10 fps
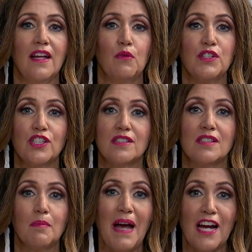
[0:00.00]
which is
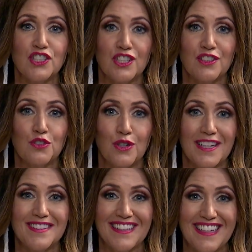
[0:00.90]
the Passion
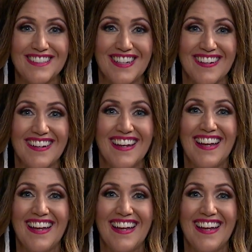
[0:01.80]
Translation.